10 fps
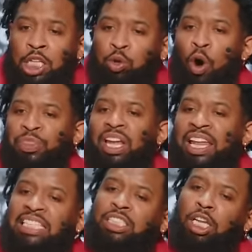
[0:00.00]
toward the
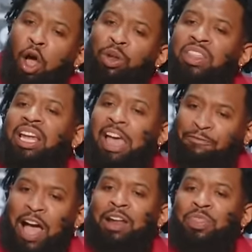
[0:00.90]
least, the lonely, the
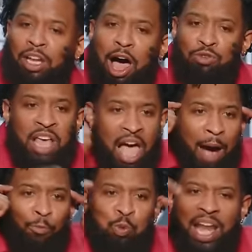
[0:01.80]
left out, and the lost?
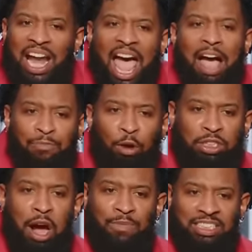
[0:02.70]
I'm ready to have those
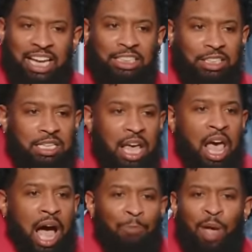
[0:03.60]
conversations.
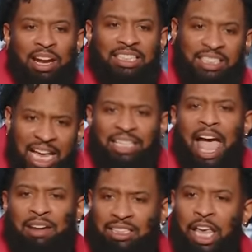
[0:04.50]
I'm ready to sit down
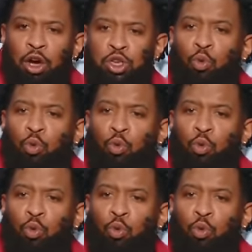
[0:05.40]
down and tell you